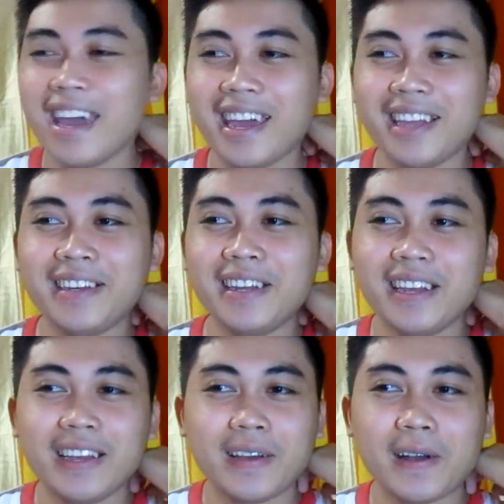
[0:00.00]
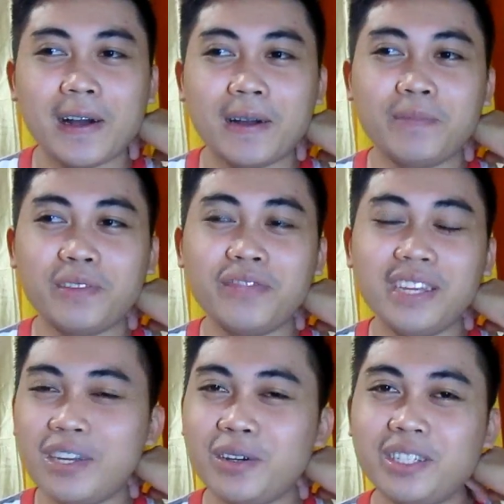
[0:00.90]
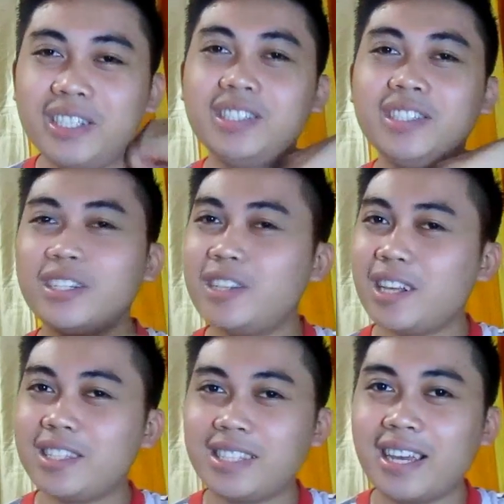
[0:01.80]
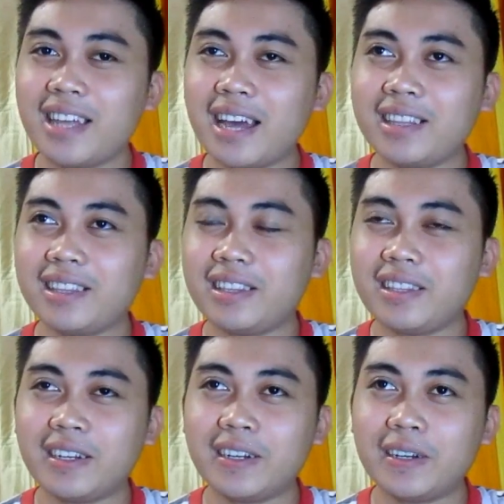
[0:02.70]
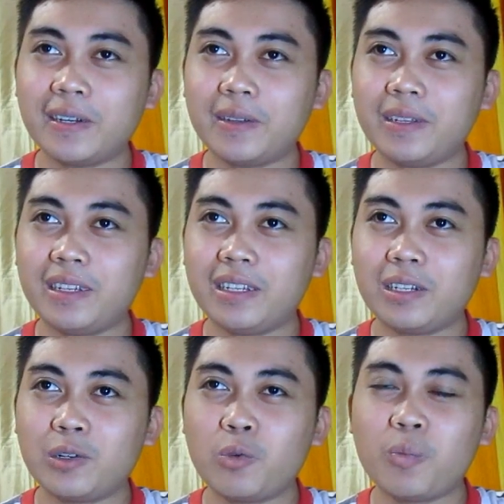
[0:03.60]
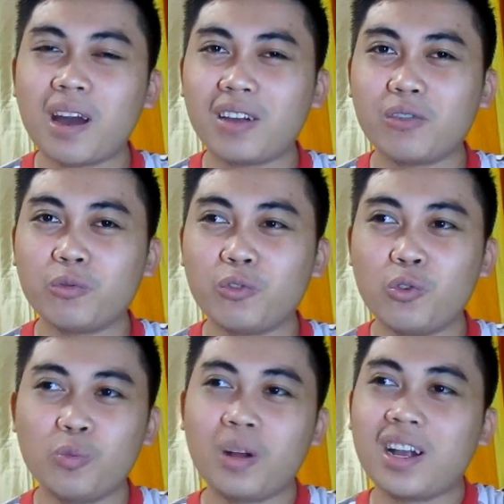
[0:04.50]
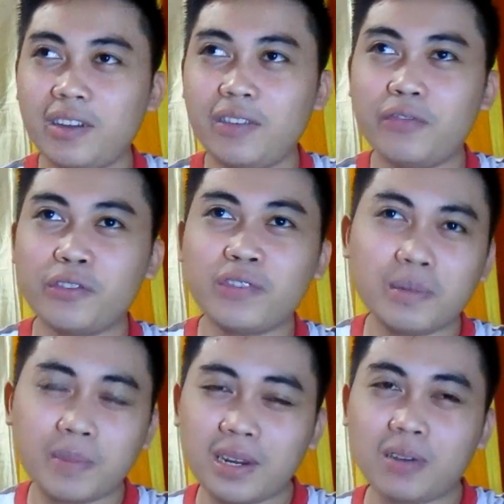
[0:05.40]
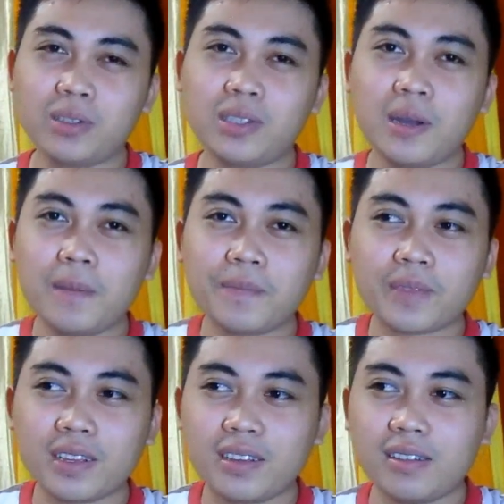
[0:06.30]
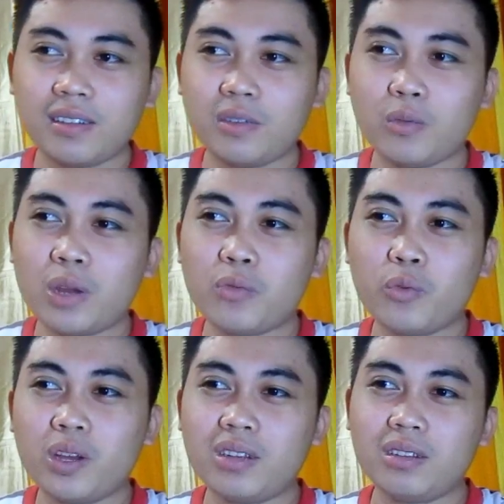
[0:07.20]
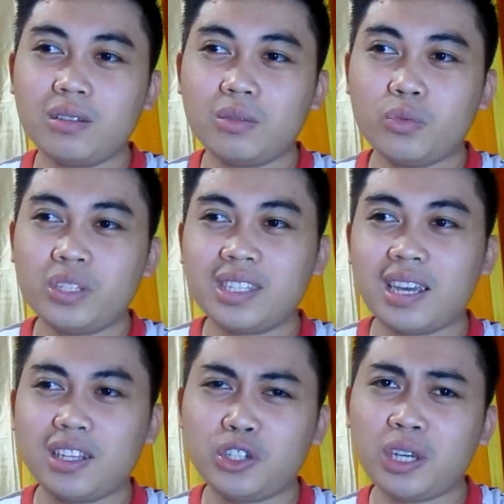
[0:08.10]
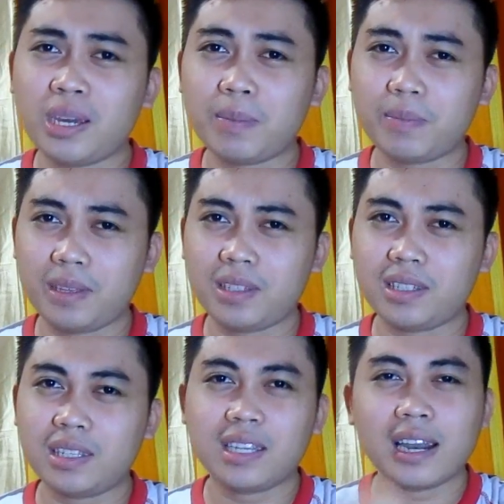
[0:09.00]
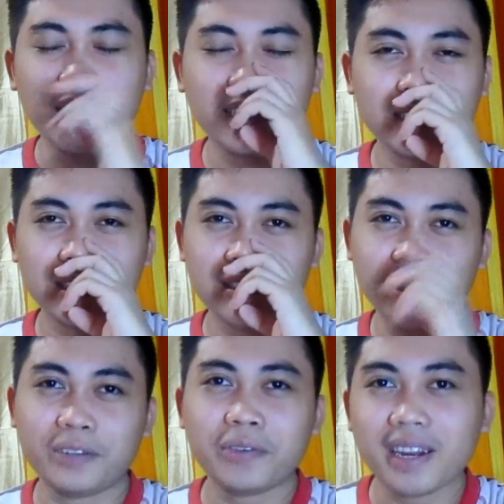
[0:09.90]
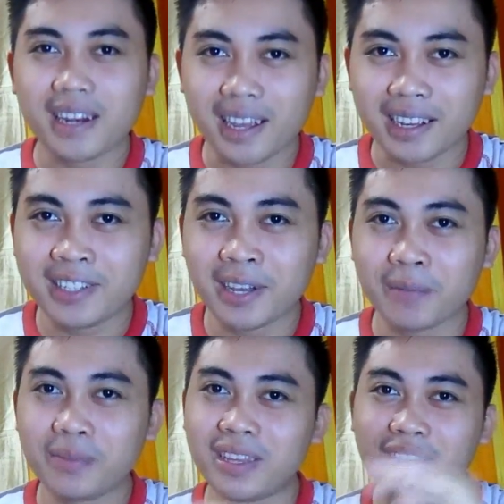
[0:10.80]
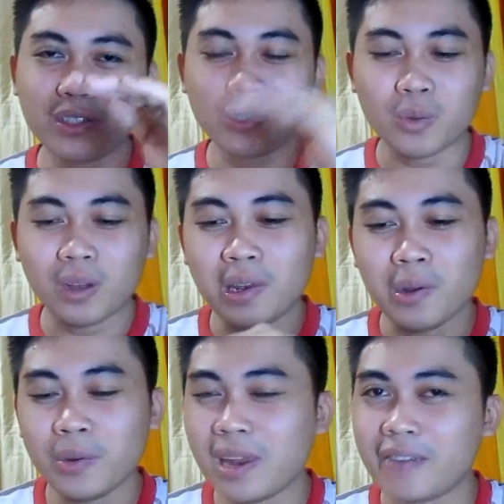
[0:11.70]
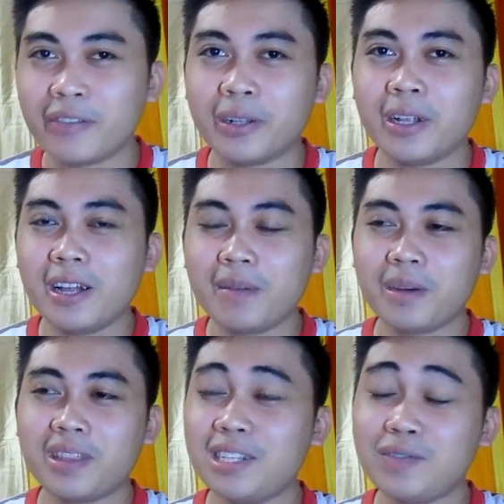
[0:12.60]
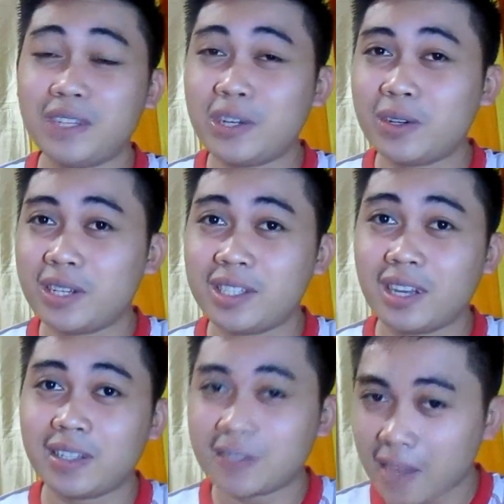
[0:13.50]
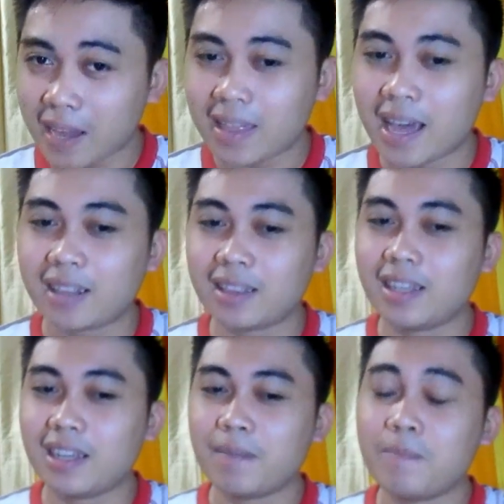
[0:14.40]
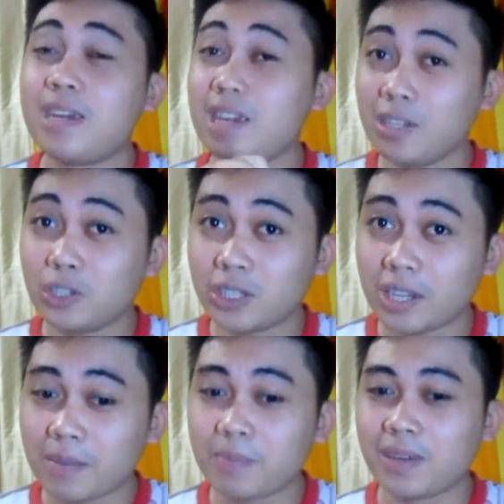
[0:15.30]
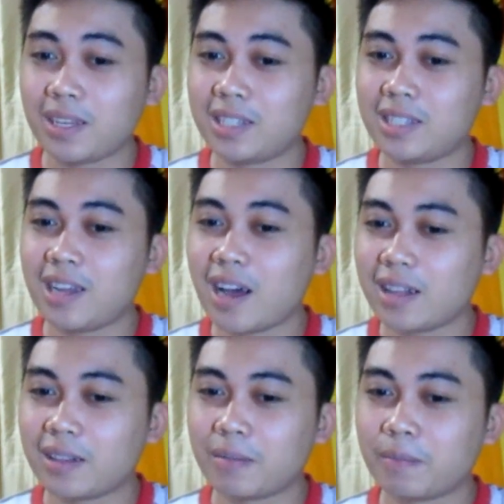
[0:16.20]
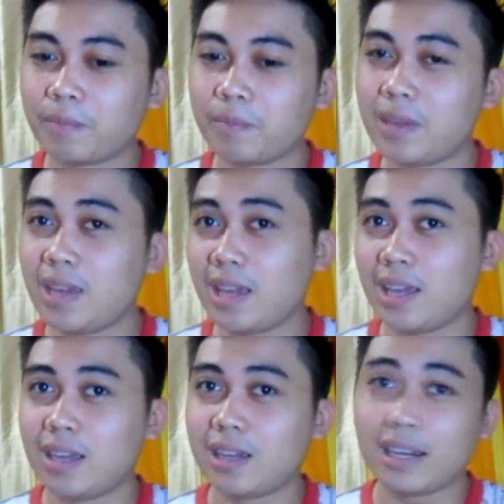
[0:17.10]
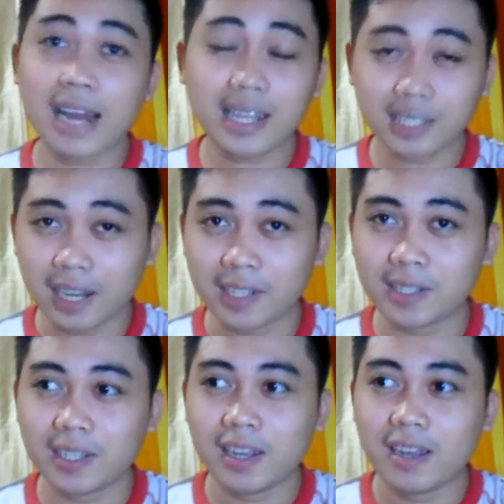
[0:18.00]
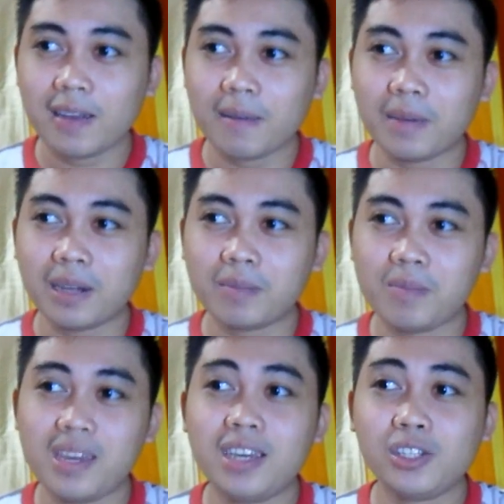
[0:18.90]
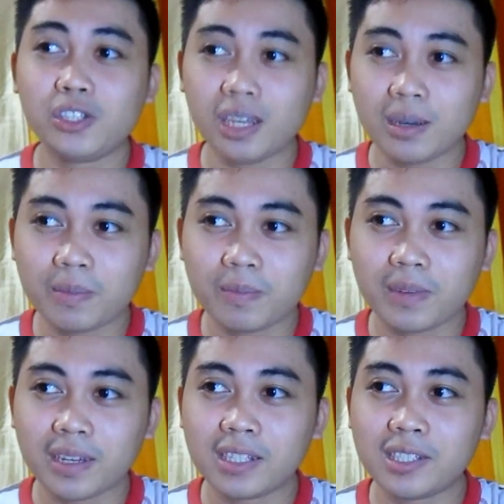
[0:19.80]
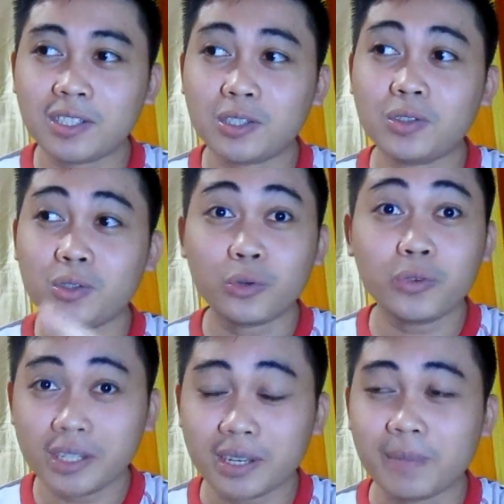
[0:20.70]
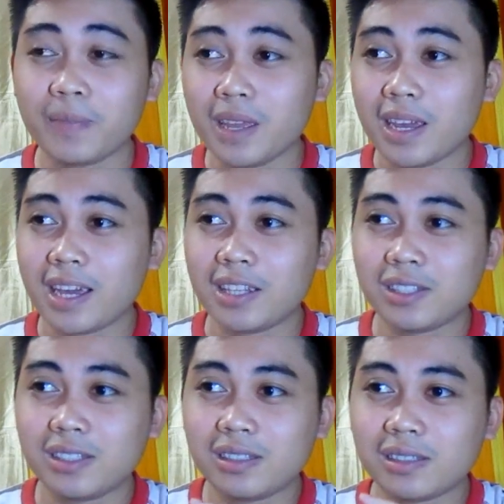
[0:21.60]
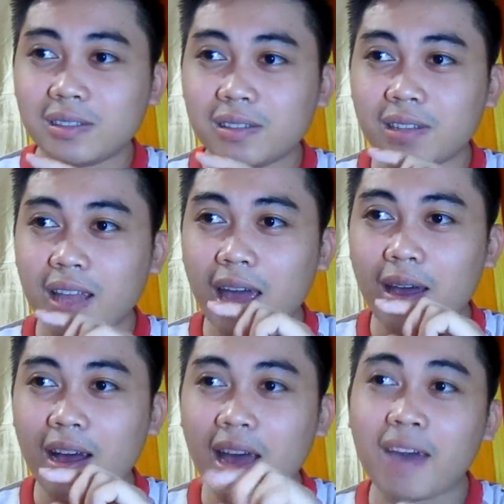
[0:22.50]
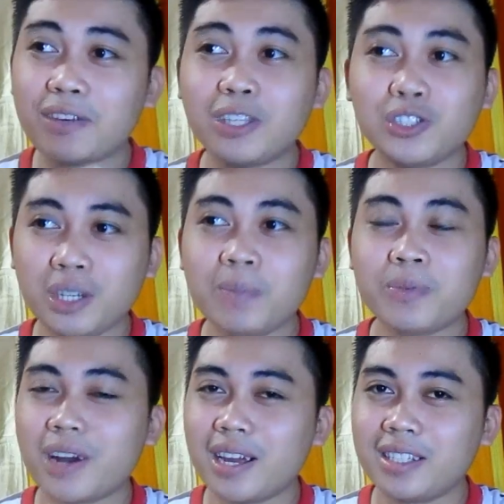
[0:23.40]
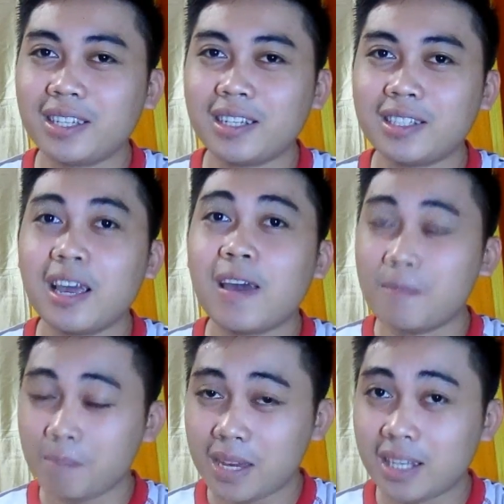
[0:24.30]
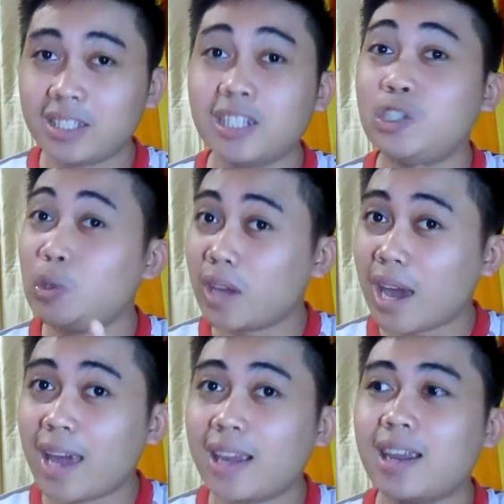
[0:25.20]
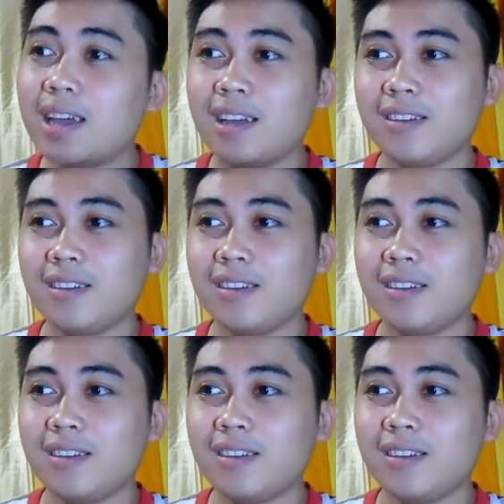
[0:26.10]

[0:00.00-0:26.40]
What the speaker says: And the video does not say that kung baga for Filipinos, when we say cheap, it's like degrading something to a low level. But this video does not say that being cheap is not being classless, but being cheap is tourism, and having cheap prices means that you can